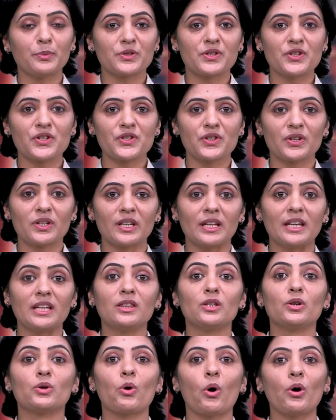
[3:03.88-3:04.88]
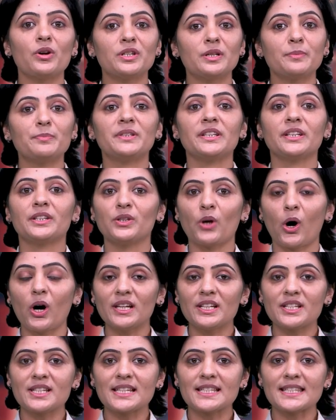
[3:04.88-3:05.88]
position in the quantum
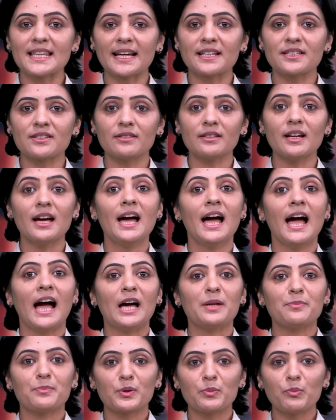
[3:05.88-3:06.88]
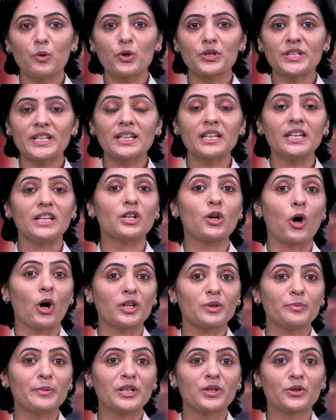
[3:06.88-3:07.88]
technology sector and promoting
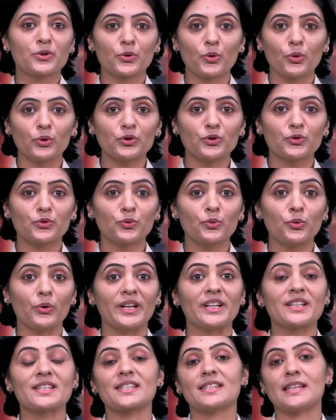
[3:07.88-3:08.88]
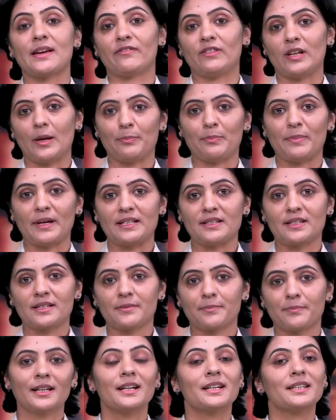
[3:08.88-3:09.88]
economic growth through its
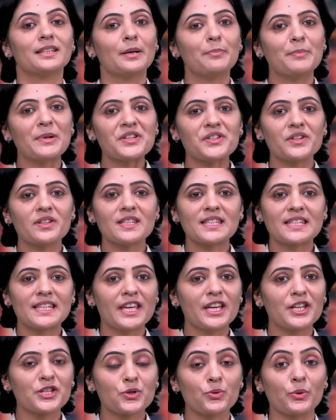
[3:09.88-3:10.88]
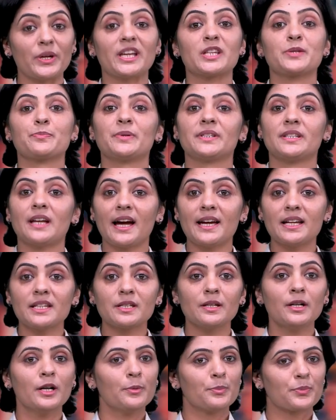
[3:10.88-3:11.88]
development. The mission seeks to
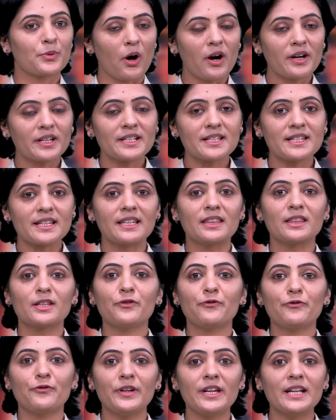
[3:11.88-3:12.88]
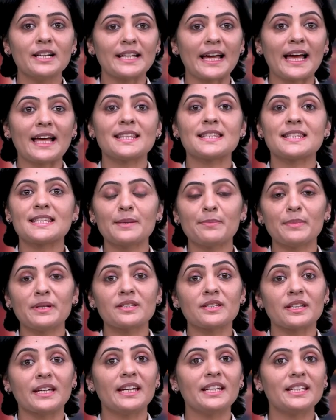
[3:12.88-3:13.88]
expedite progress in the field and
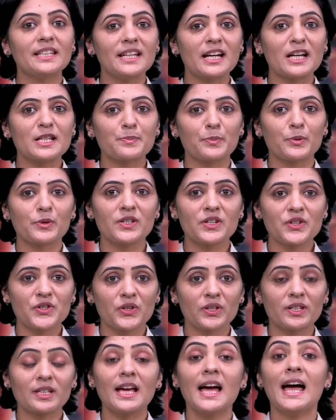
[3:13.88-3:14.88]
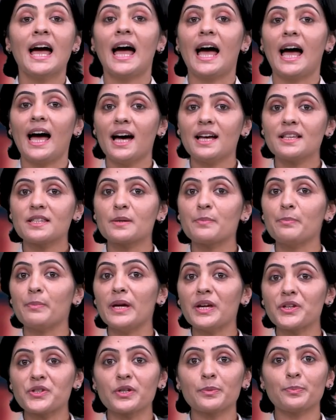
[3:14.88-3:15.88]
cement India's position as a
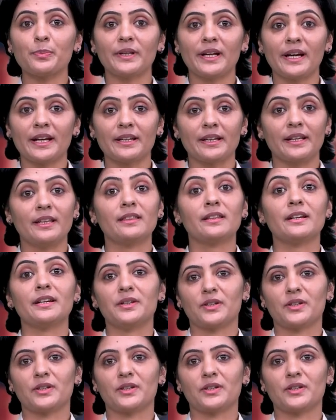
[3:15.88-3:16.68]
major player in the